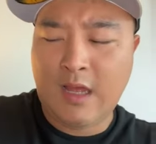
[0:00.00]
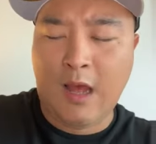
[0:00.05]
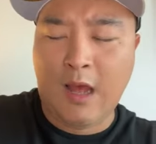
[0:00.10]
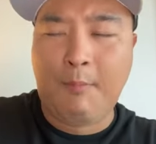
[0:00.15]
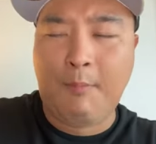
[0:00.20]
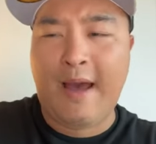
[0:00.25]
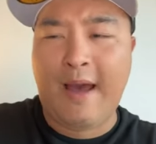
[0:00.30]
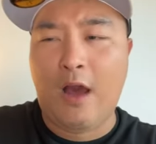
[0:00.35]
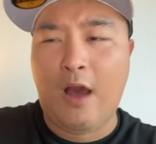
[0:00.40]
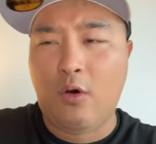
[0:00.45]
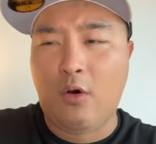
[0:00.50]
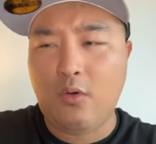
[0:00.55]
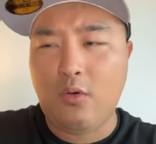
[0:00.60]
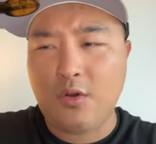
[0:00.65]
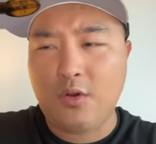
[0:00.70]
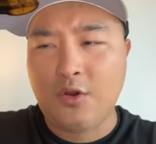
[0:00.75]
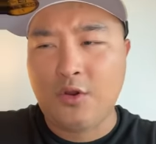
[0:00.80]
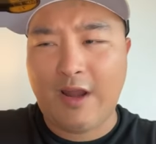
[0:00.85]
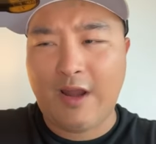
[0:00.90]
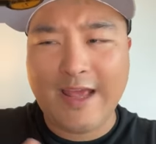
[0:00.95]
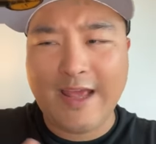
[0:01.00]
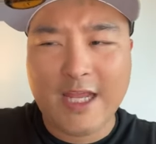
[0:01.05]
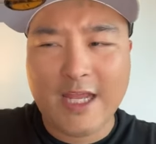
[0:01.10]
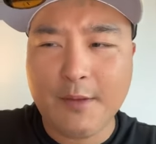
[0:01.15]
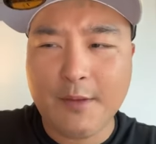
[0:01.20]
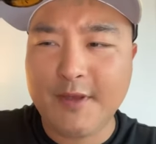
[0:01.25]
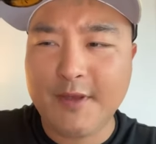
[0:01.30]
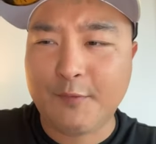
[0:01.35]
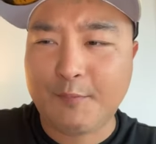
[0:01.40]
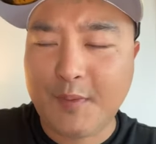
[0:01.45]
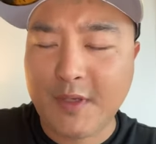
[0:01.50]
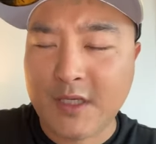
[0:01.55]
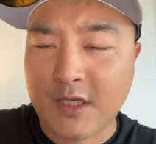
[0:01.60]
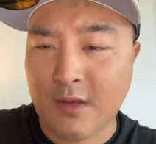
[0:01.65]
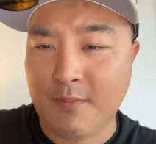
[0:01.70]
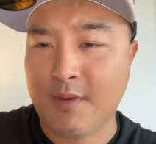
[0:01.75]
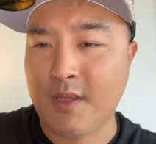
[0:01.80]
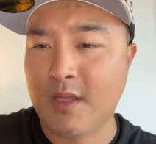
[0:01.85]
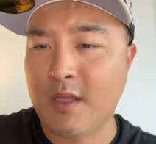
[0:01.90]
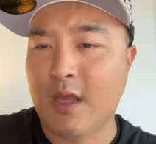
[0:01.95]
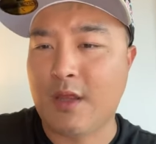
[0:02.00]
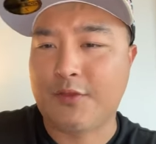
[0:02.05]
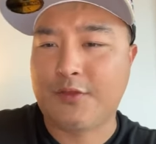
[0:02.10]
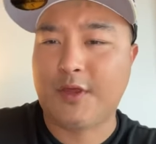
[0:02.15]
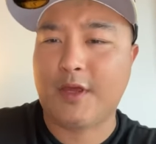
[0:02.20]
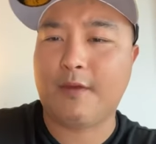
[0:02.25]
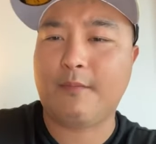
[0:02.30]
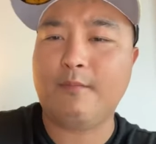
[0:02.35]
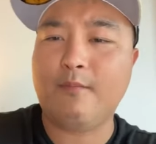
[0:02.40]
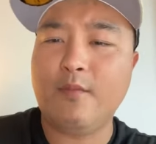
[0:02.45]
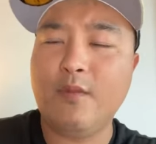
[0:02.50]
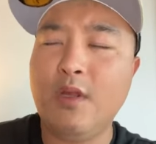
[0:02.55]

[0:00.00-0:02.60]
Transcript: about your enemies becoming nothing.